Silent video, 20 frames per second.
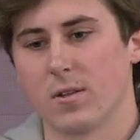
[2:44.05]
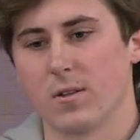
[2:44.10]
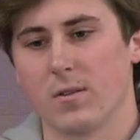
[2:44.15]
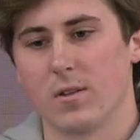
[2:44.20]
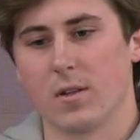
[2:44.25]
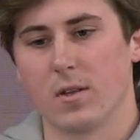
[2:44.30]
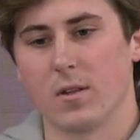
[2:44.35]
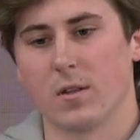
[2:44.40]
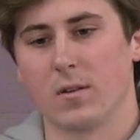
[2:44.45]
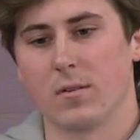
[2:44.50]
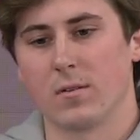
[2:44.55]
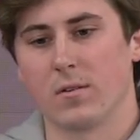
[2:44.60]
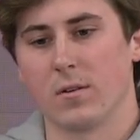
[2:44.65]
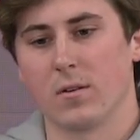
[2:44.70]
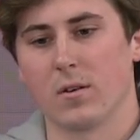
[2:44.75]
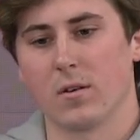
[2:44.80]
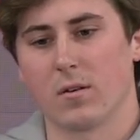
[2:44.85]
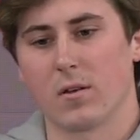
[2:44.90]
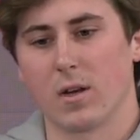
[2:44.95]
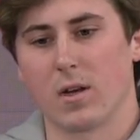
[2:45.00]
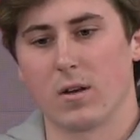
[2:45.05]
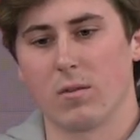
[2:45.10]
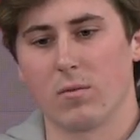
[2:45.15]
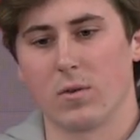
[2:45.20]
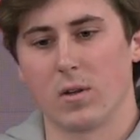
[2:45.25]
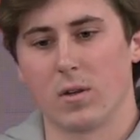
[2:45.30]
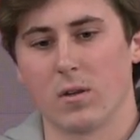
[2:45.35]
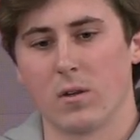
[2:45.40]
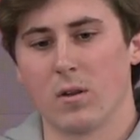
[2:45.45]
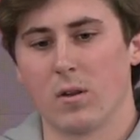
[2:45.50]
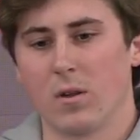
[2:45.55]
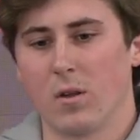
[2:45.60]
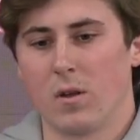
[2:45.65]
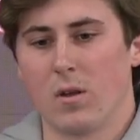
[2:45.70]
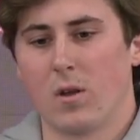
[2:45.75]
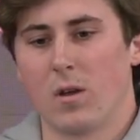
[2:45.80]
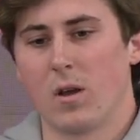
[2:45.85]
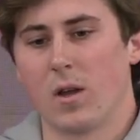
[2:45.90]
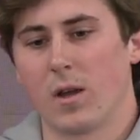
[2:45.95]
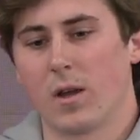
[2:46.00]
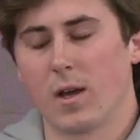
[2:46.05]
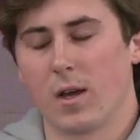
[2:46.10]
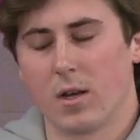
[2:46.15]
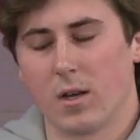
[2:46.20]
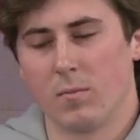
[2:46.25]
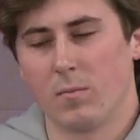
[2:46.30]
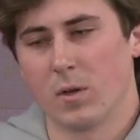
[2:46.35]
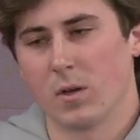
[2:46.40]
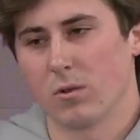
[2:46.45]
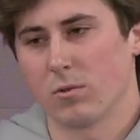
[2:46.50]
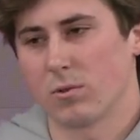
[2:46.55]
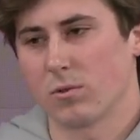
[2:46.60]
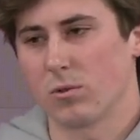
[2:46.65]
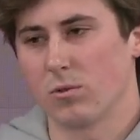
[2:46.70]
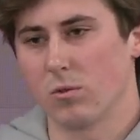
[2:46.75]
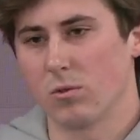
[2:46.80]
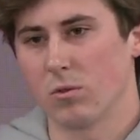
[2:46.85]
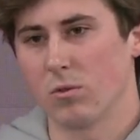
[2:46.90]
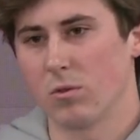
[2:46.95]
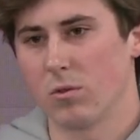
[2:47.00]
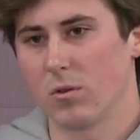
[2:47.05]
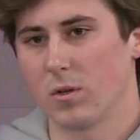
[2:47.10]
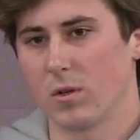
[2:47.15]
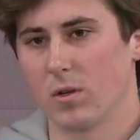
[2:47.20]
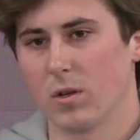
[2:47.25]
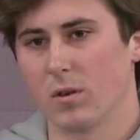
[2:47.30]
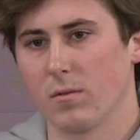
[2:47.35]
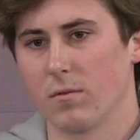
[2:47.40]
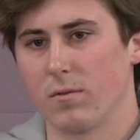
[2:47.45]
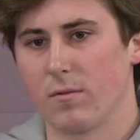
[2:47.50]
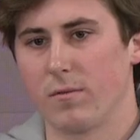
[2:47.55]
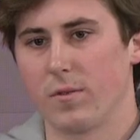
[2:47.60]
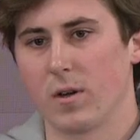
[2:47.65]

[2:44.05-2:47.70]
And then, you know, kind of when I got into middle school, you know,